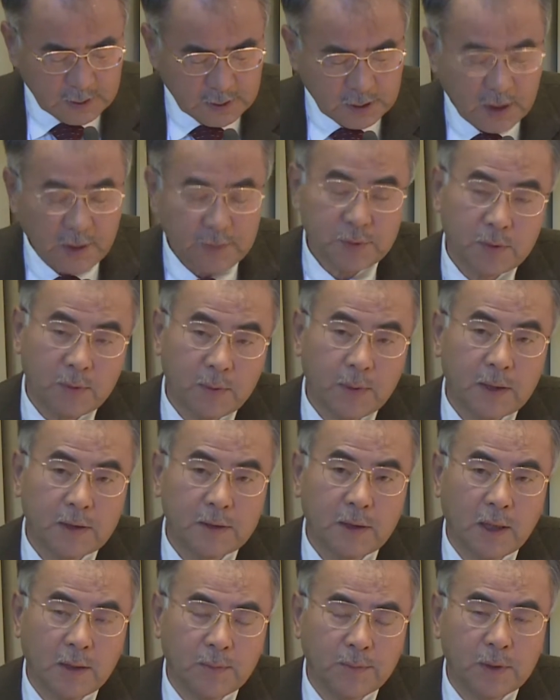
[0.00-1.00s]
South
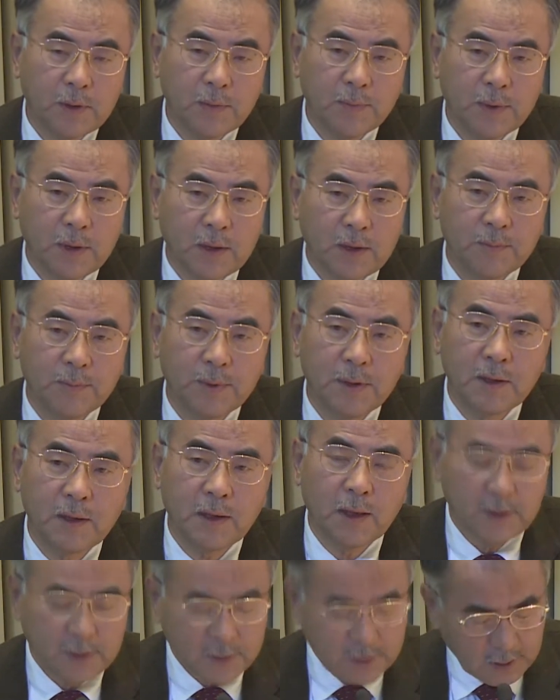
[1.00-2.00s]
Levantine PPNB
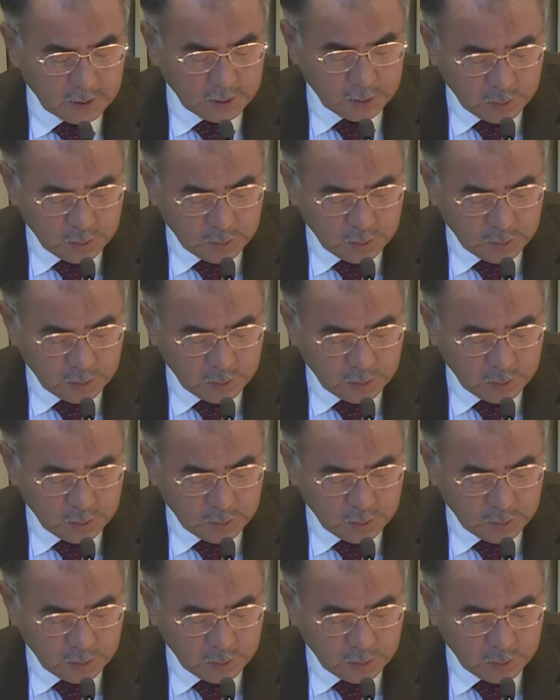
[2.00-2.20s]
has a